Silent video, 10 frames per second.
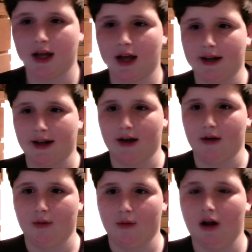
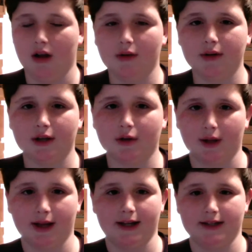Now, I'll only
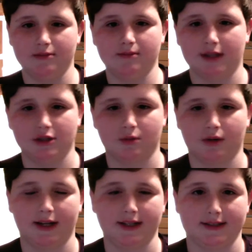quickly mention what
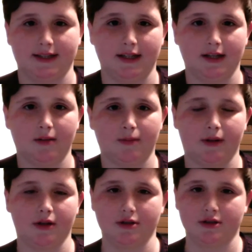it is here
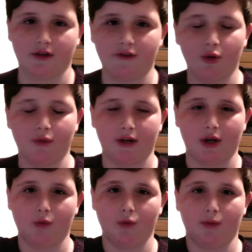because the full
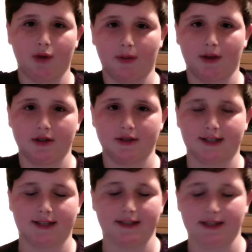video will be up on
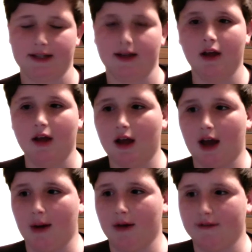Saturday.
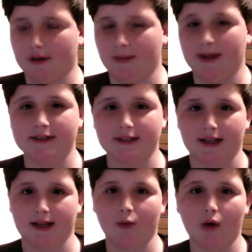However,
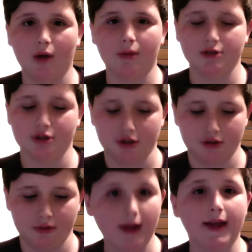basically what I want to
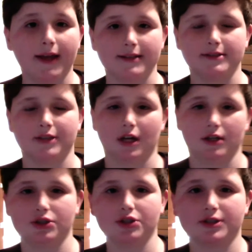do is uh,
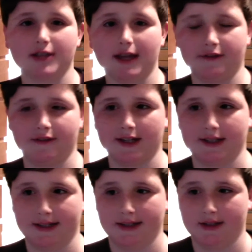just give
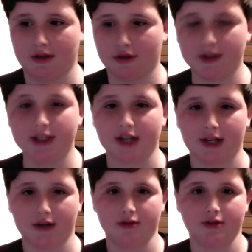a three
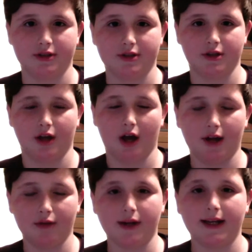channels that
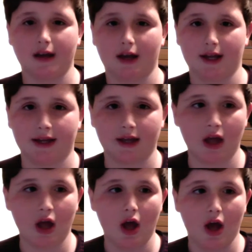I really like,
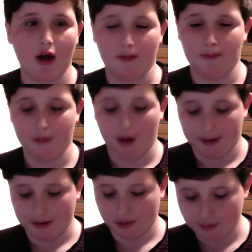uh,
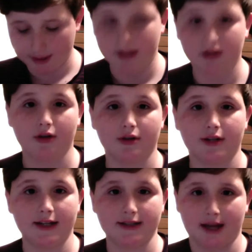like a really good
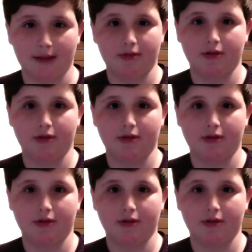in-depth,